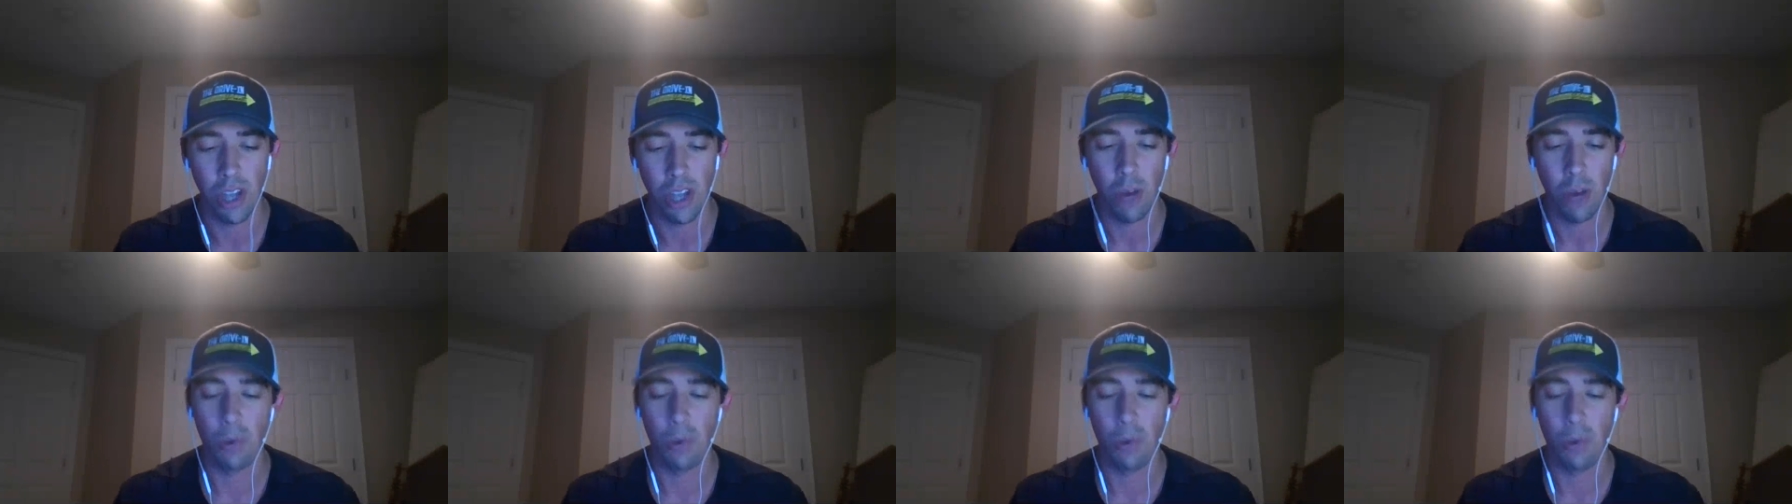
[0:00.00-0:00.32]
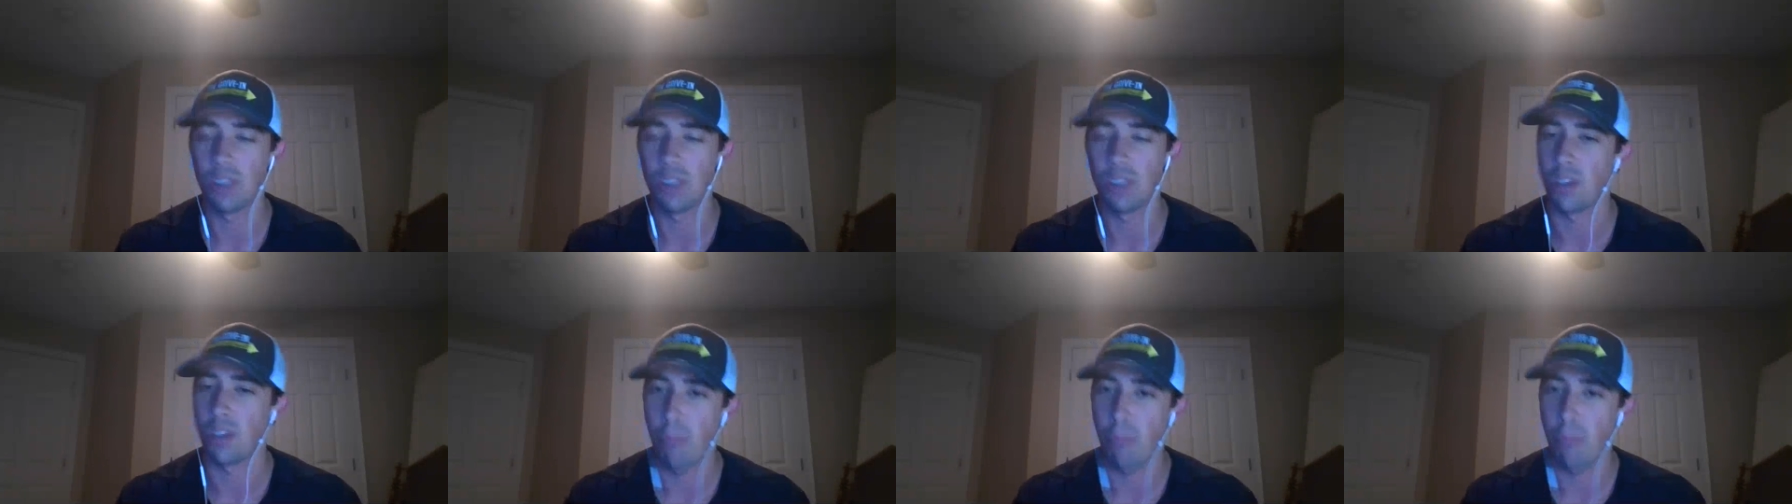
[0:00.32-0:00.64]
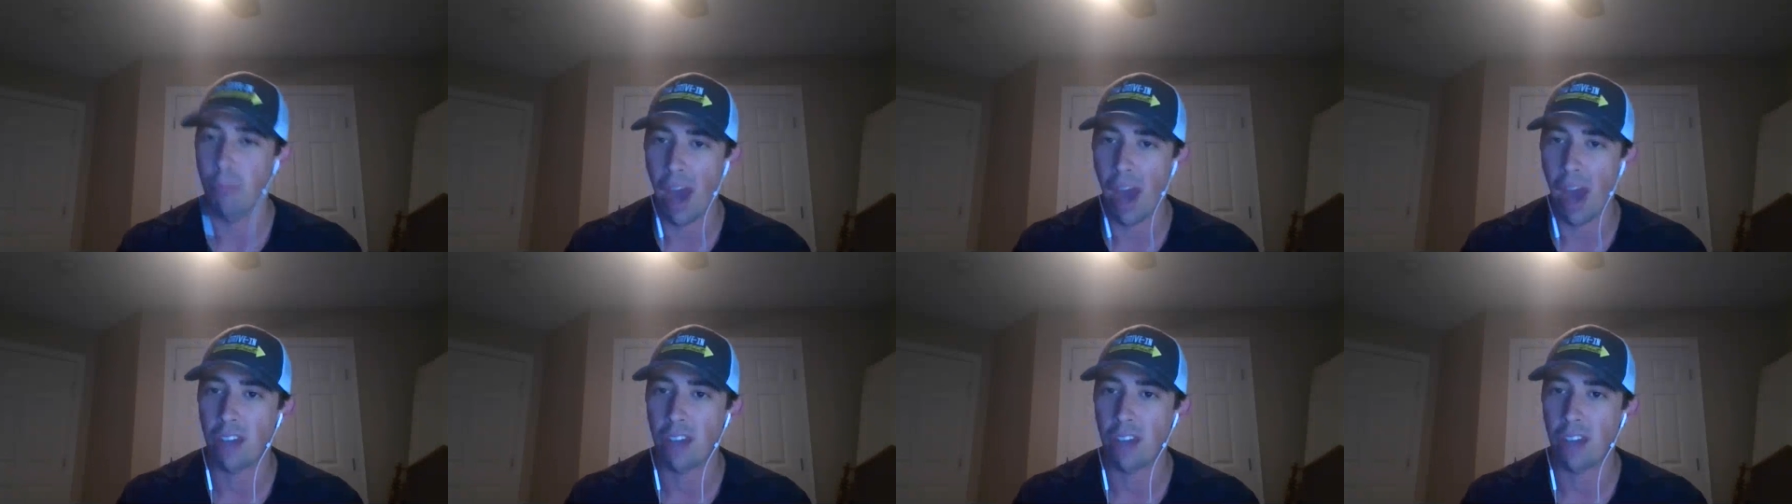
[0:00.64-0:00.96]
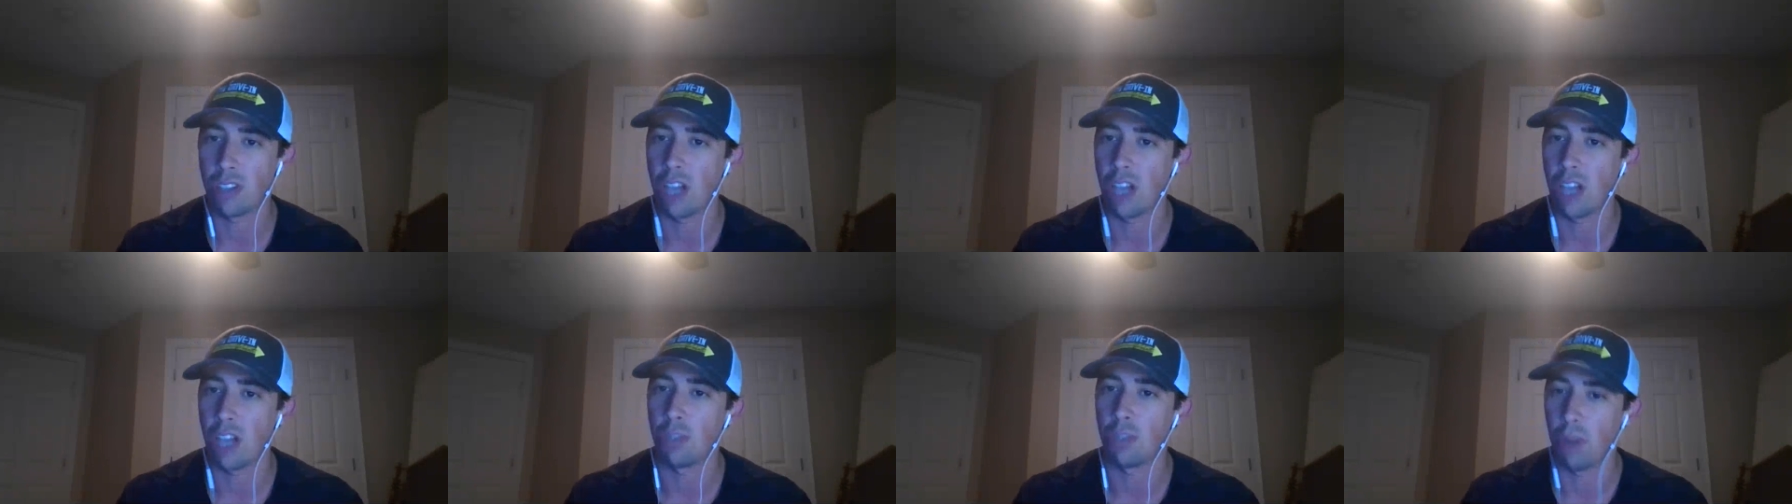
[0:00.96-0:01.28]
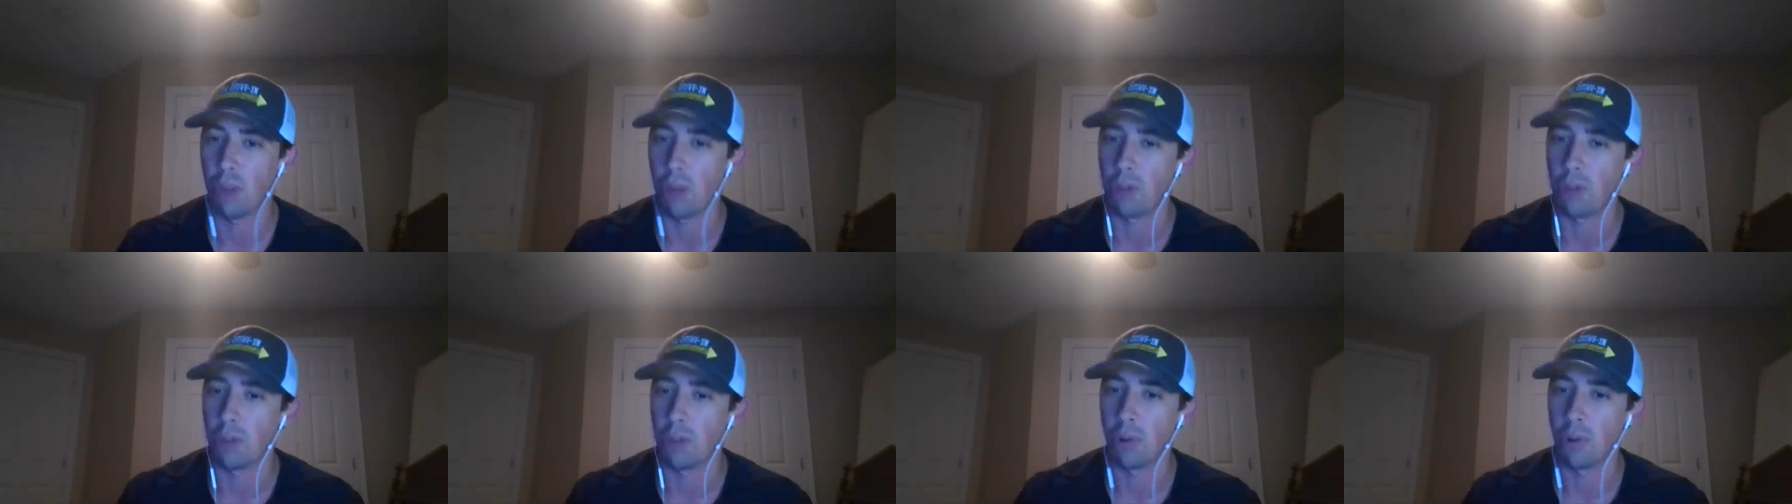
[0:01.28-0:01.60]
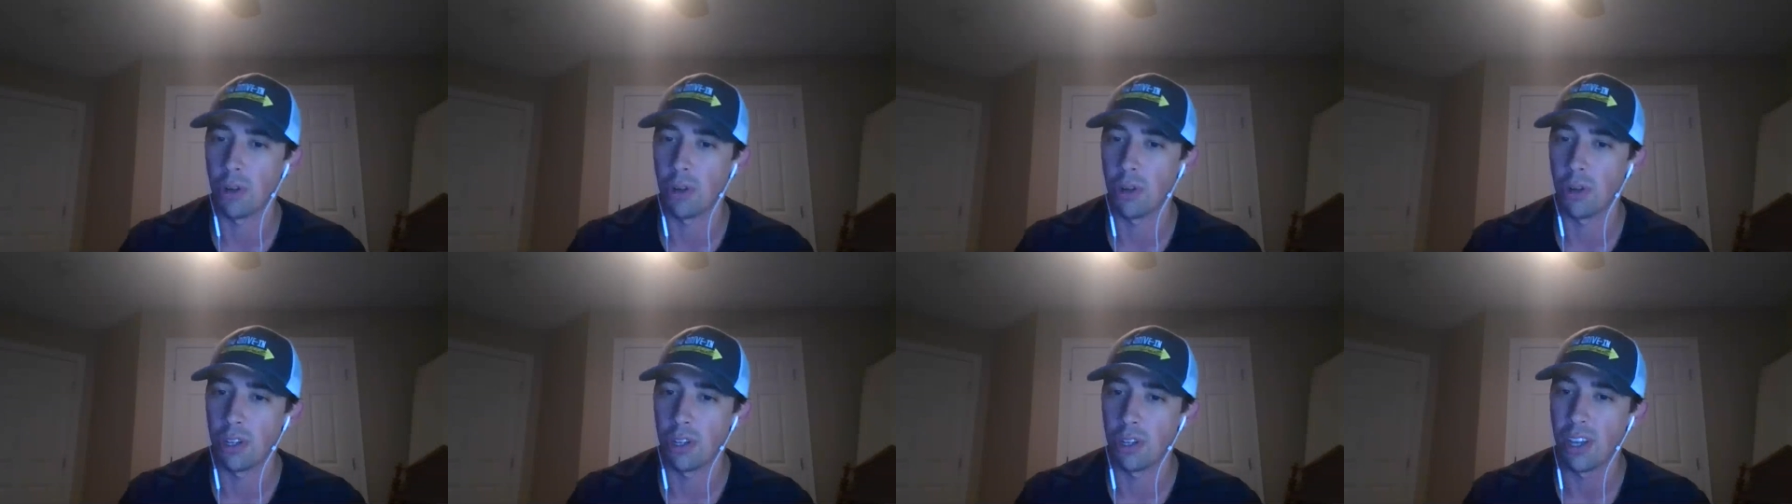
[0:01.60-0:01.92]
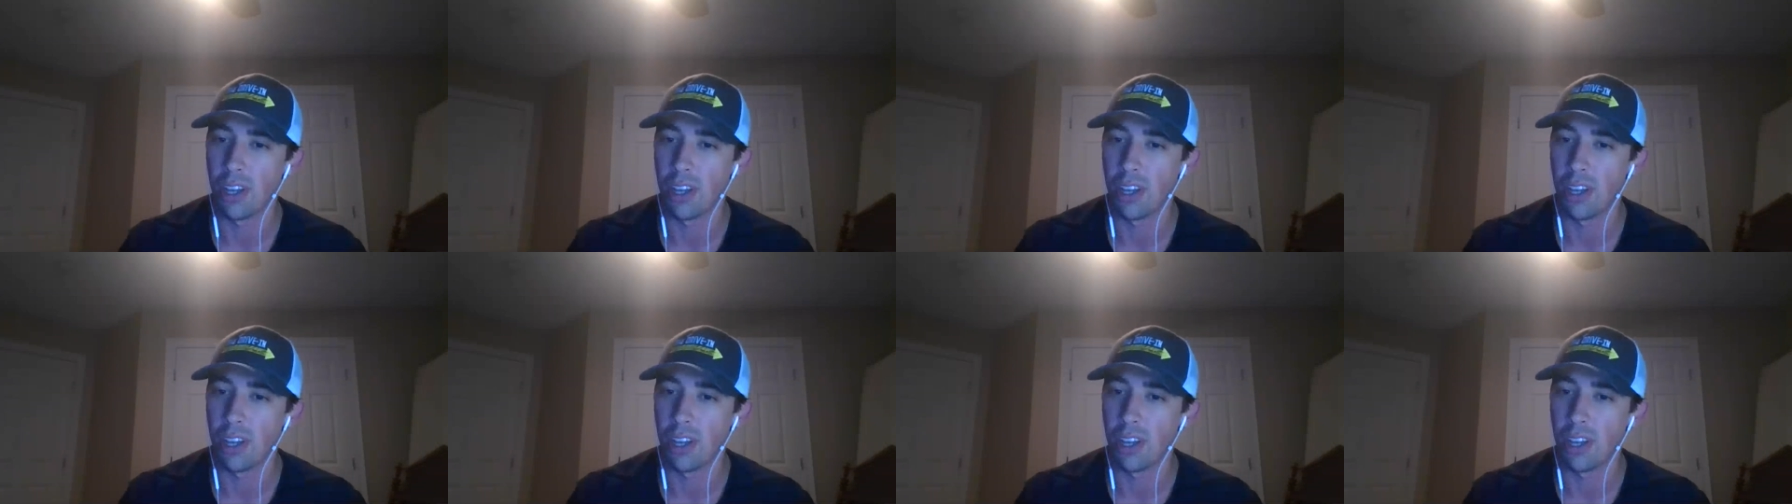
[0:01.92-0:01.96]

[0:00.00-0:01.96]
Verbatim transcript: was the Max slash brotherhood.